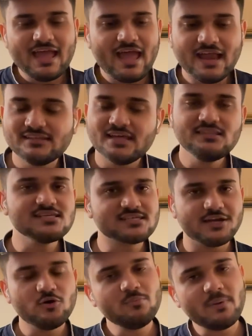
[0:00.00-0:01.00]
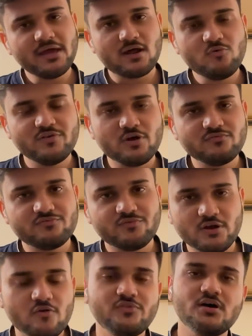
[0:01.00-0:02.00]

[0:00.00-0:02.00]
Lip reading: And then they scheduled my round with one of